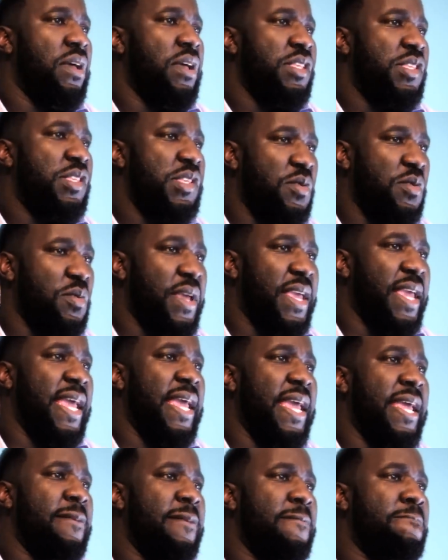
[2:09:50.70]
To
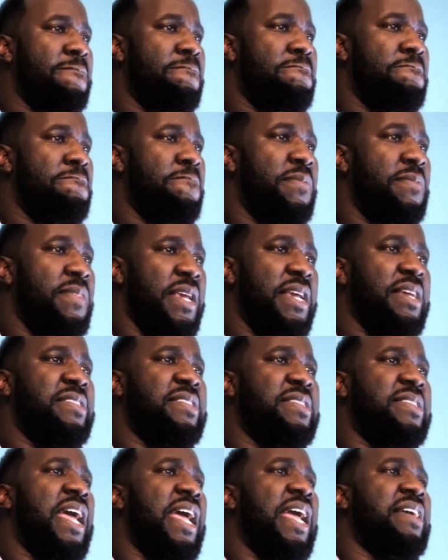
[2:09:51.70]
get
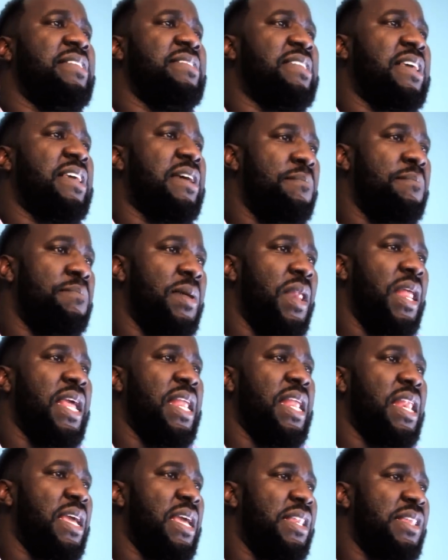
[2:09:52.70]
these things
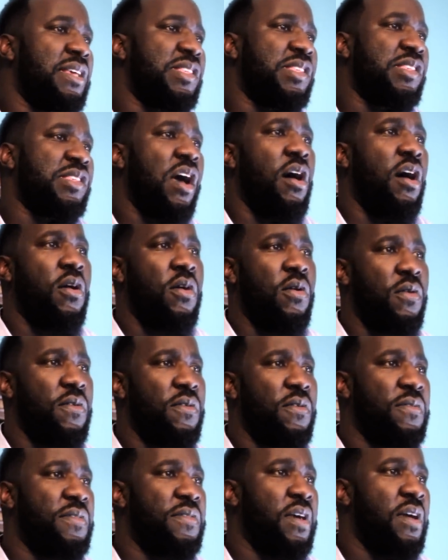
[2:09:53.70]
completely
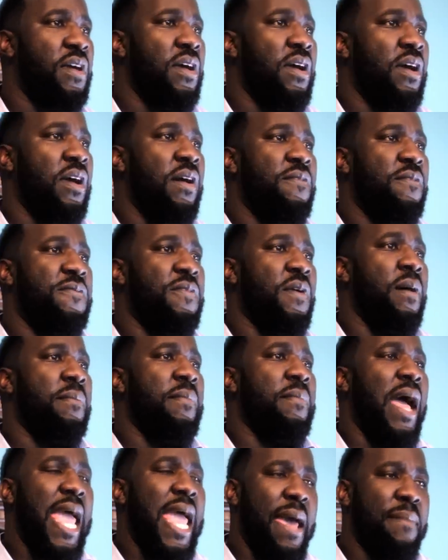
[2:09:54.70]
dissolved
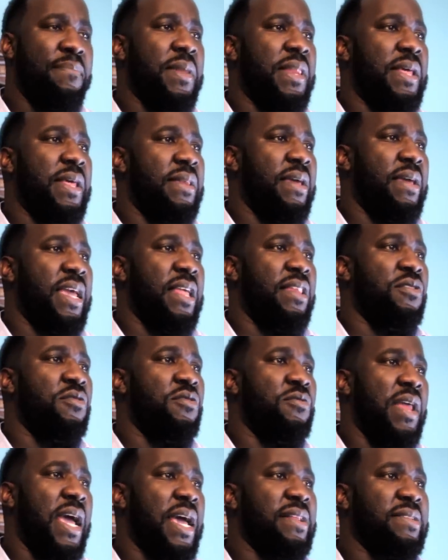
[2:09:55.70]
from happening in the
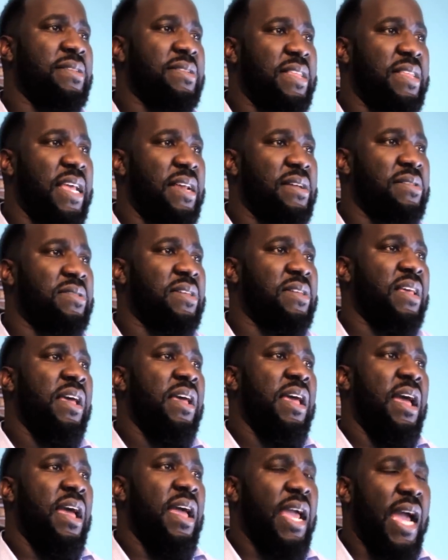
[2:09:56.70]
United States,
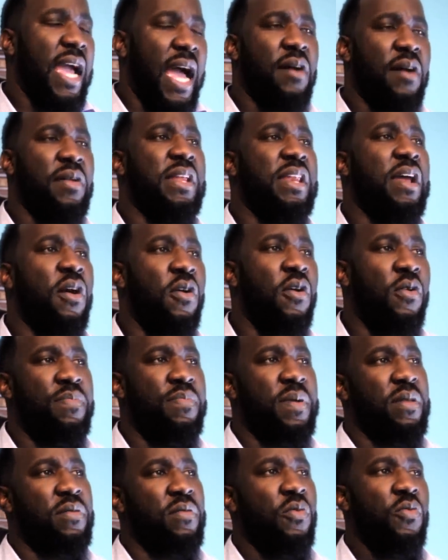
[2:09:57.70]
out in the
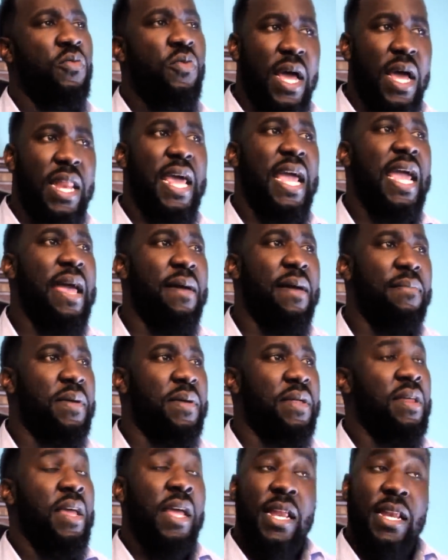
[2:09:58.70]
open. What
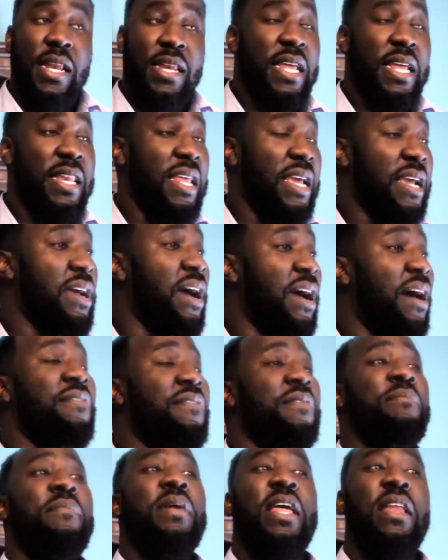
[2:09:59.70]
happened? Did the
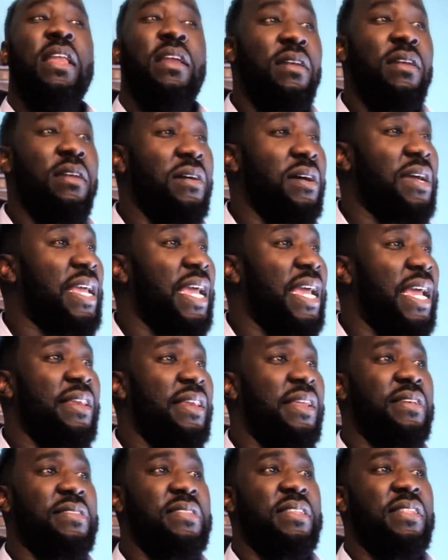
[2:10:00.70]
government look at
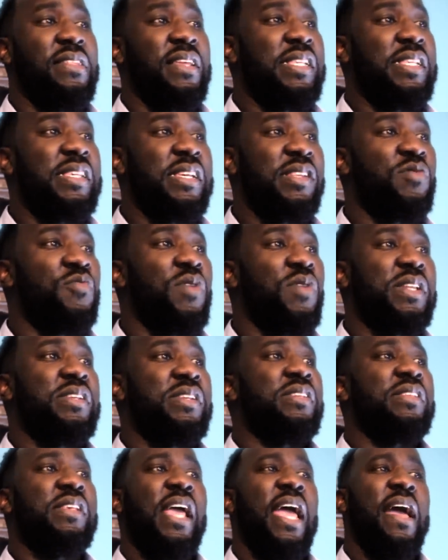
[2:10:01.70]
these
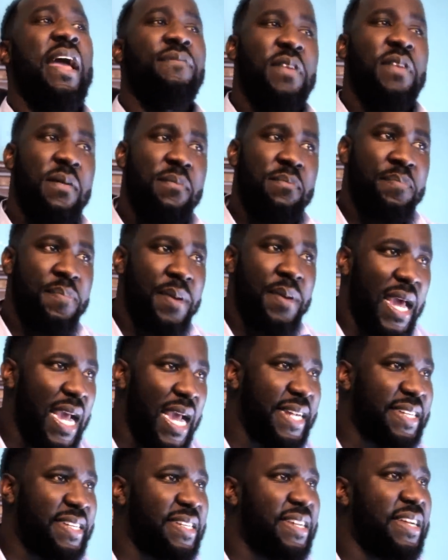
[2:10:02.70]
situations and have
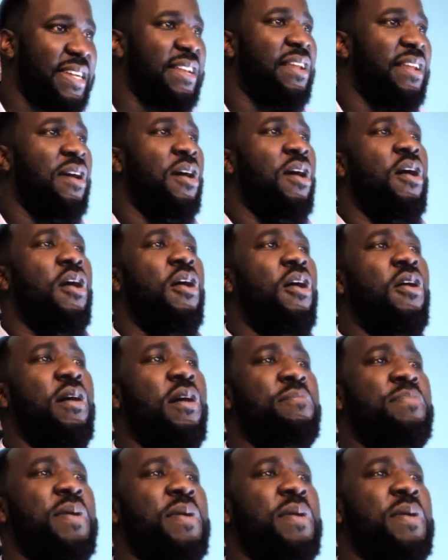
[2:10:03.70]
compassion on